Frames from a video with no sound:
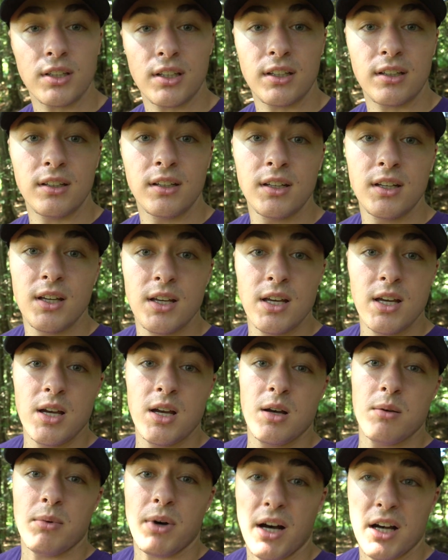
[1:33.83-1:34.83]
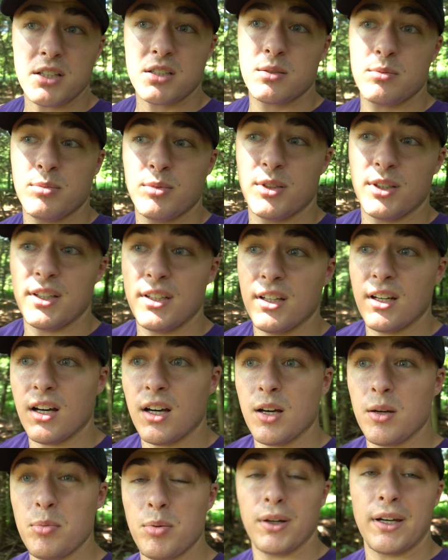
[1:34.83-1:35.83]
and possibly
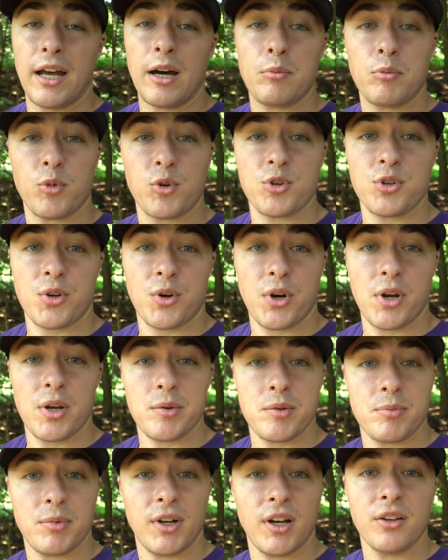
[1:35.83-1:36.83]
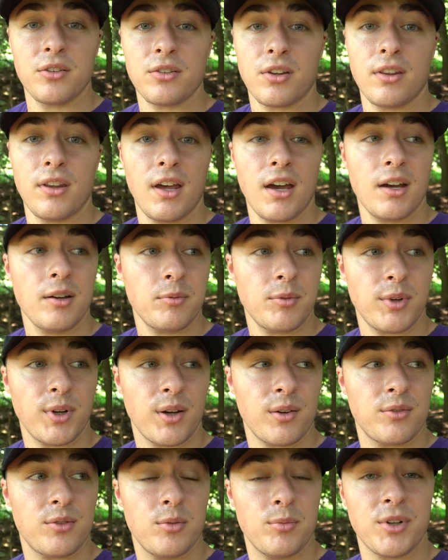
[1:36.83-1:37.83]
putting out more scrapes, but other than that, we don't
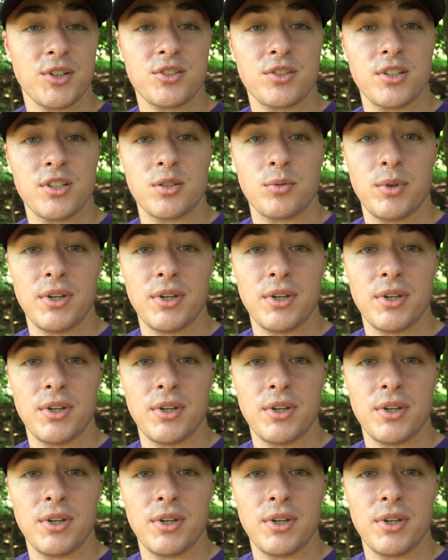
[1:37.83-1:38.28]
have too much this